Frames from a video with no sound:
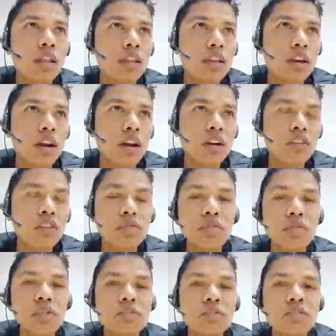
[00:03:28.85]
There are
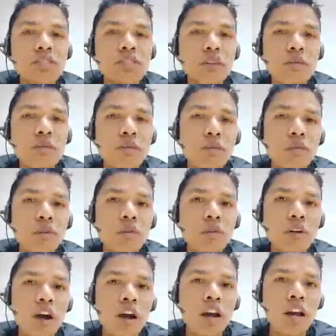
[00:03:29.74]
two different type of
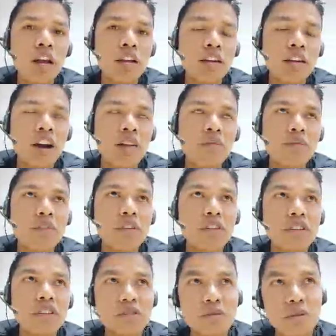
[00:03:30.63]
crocodile at Rapti
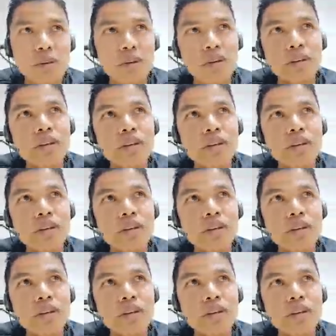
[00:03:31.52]
river.